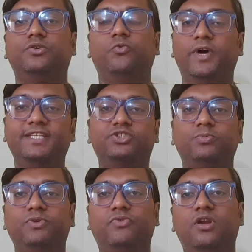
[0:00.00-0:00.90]
One is to
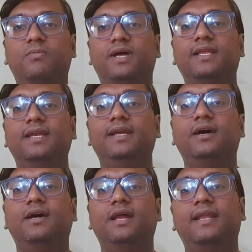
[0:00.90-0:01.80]
be followed by the
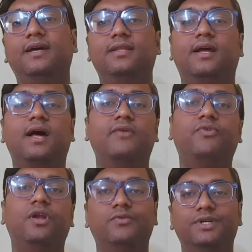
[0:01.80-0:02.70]
leader and the other are
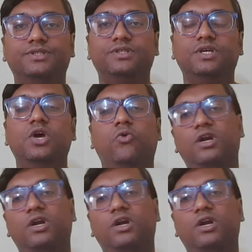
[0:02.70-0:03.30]
followers. What